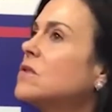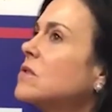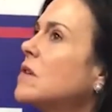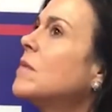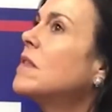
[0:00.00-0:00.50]
So
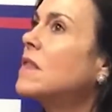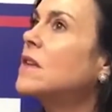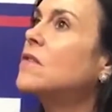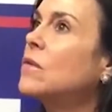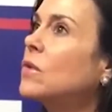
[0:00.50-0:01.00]
some of the
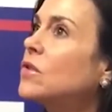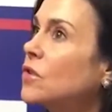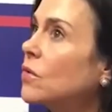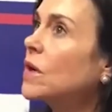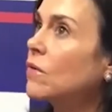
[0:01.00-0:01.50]
things that we're
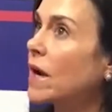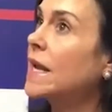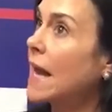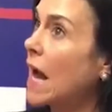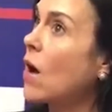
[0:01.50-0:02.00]
doing
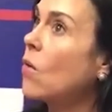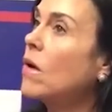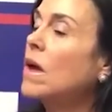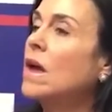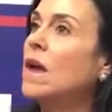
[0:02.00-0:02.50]
right now,
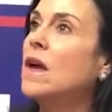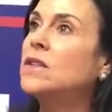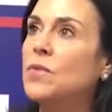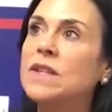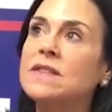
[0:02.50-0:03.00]

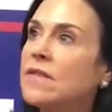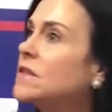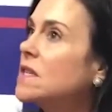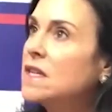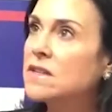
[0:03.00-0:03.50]

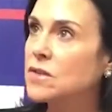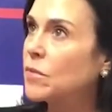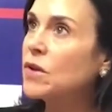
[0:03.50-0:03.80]
2017 is a